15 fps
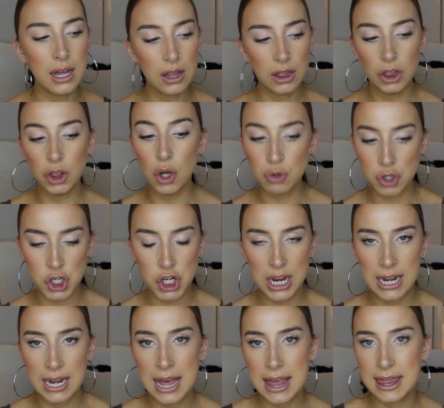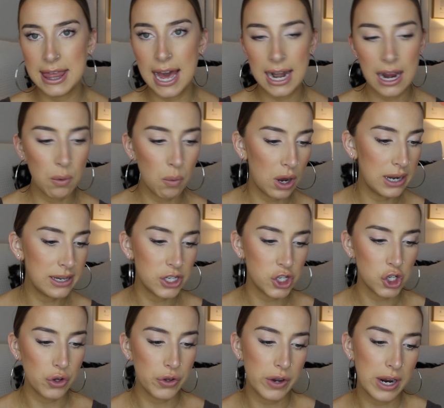lotion that I wanted to
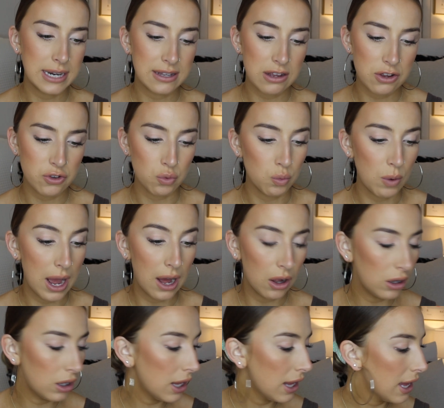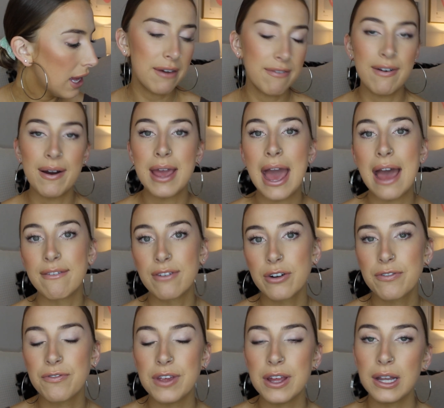show you guys as well, if I
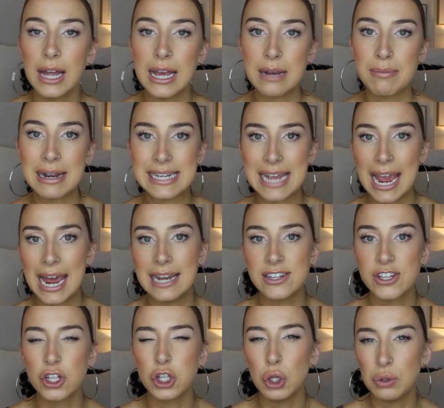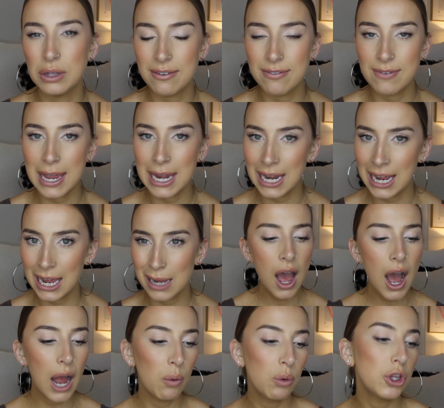ever feel like my tan is slowly fading,
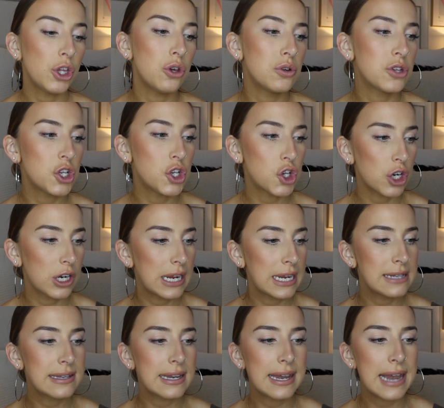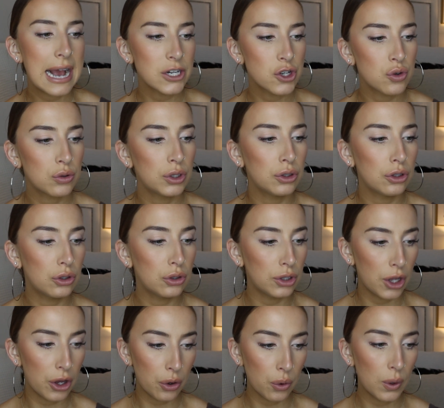I will use the Jergens Natural
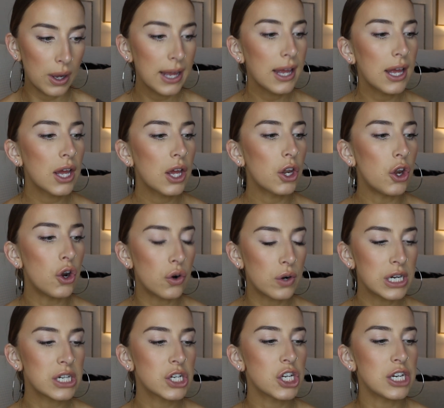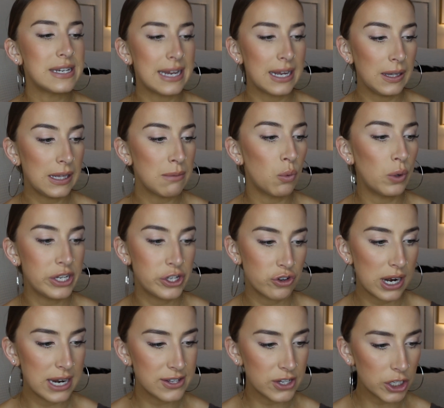Glow Nourish Daily
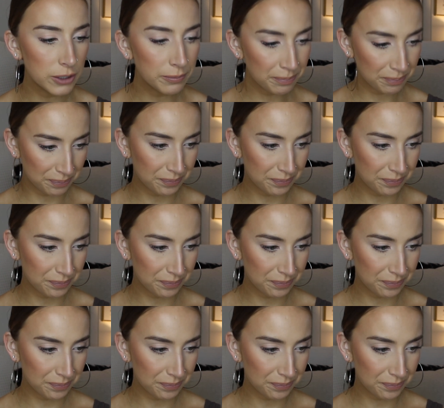Moisturizer